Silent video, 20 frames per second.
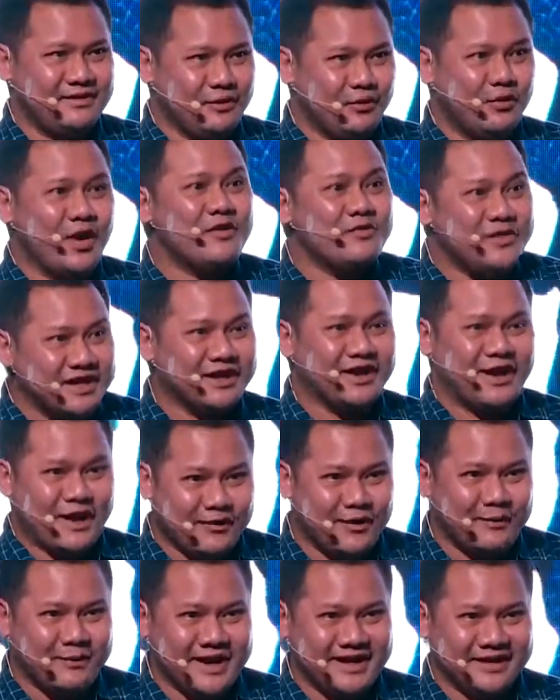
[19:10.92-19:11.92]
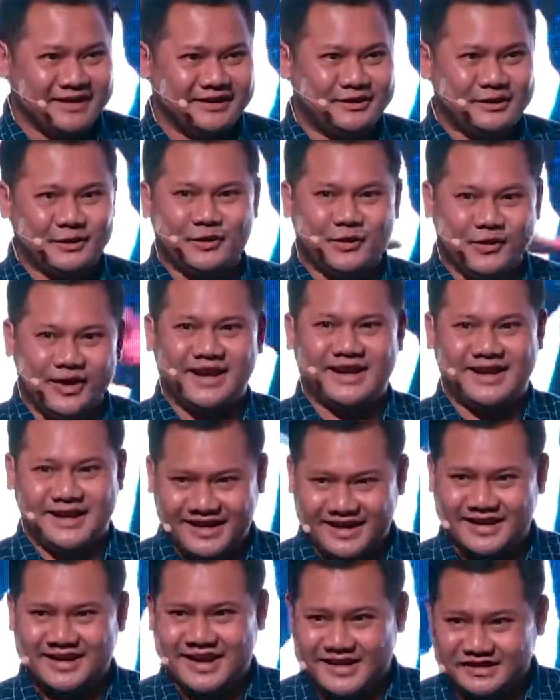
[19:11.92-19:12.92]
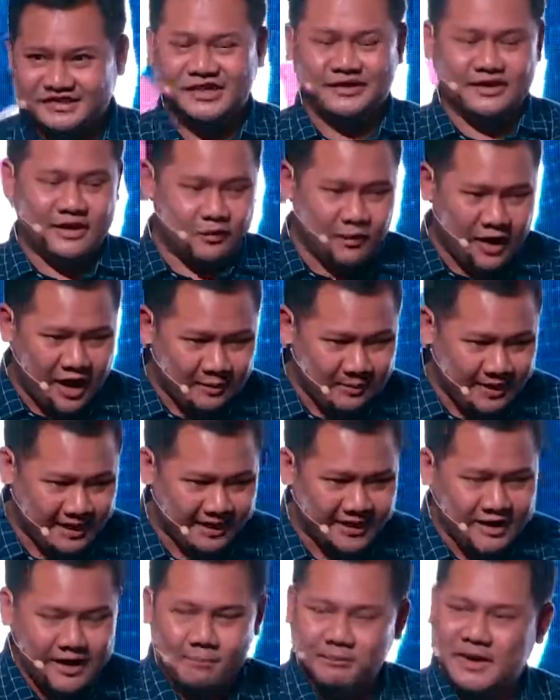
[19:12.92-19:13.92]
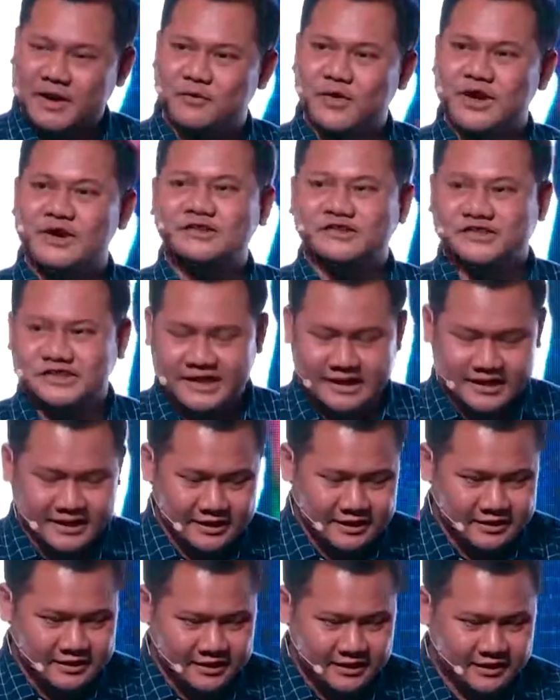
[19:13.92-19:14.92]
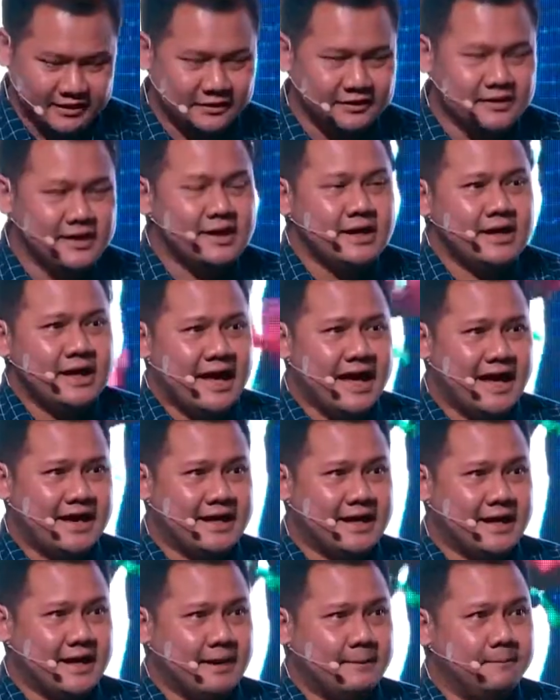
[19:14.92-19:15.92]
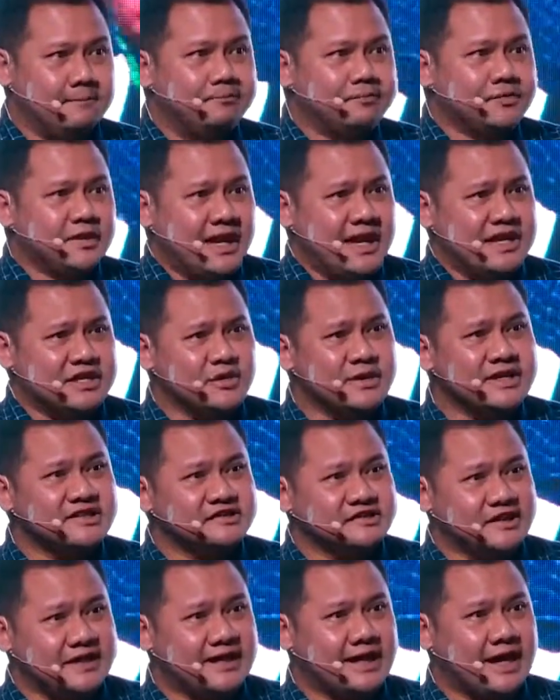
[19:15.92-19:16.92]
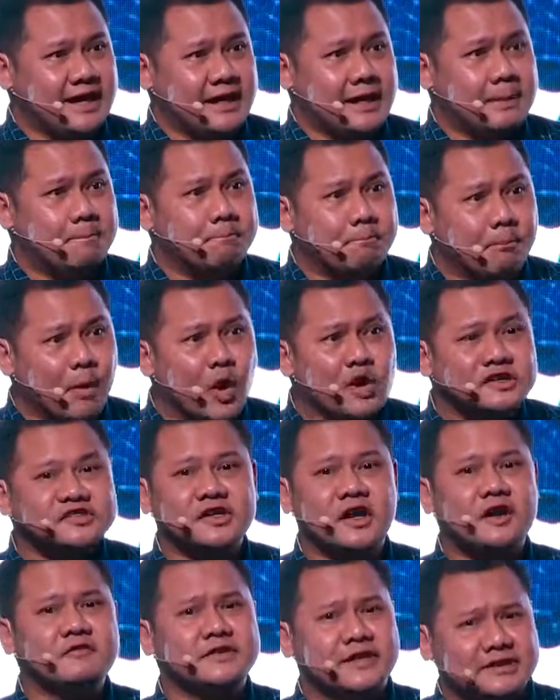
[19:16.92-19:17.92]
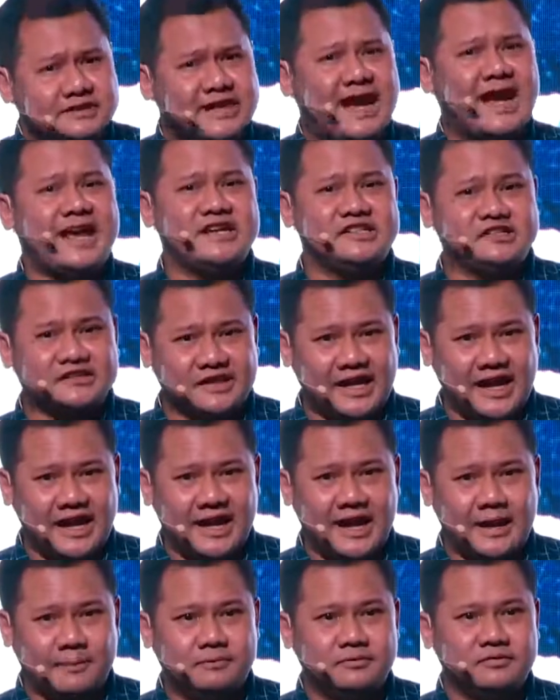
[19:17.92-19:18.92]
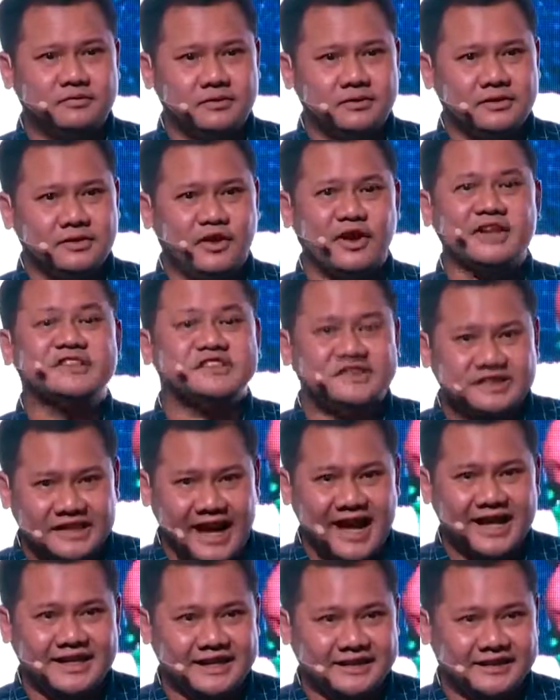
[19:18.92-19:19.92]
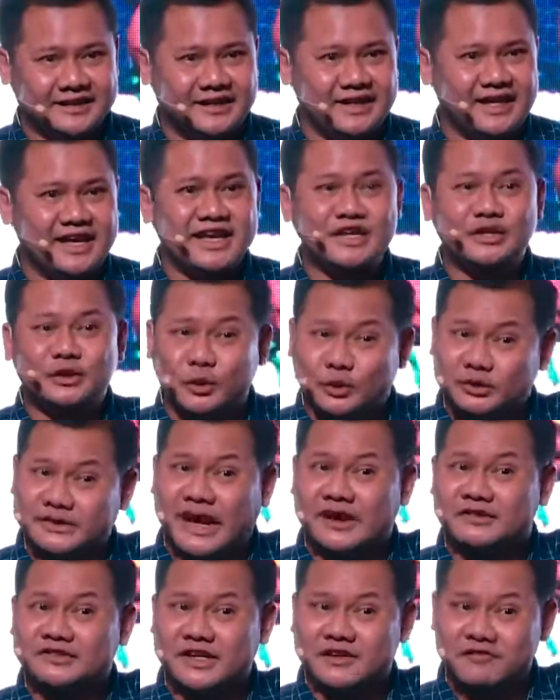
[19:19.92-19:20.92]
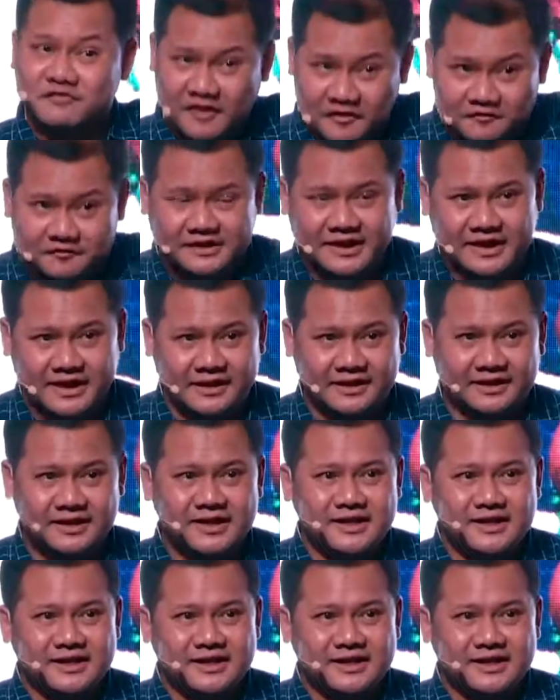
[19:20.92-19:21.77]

work with the government to create like an exit environment, but we'll see, and you can see like most of the Thai startup got started in 2015,